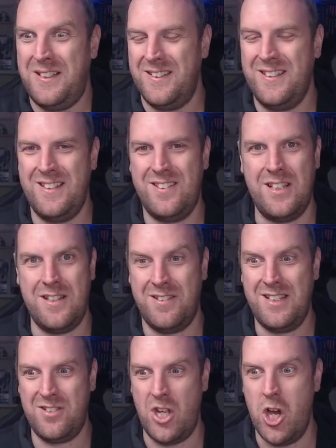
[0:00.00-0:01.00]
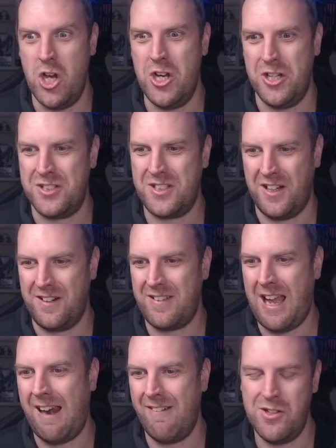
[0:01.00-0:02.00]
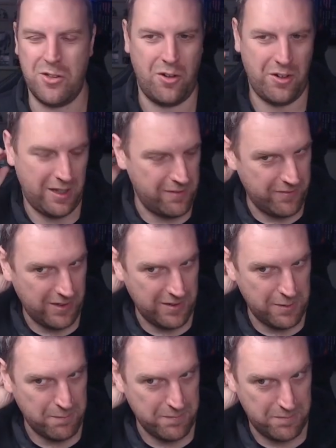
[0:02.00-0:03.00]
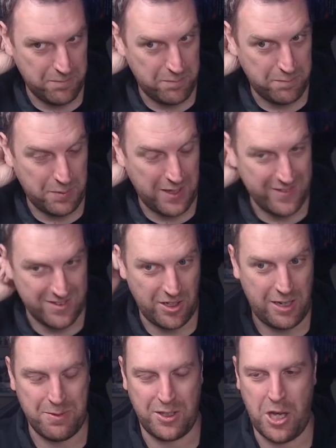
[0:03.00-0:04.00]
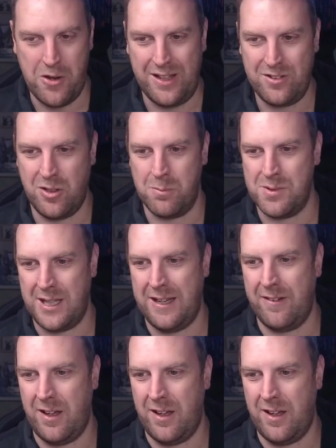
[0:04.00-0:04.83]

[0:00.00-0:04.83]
this urge kind of carries on over by the time the codex comes out.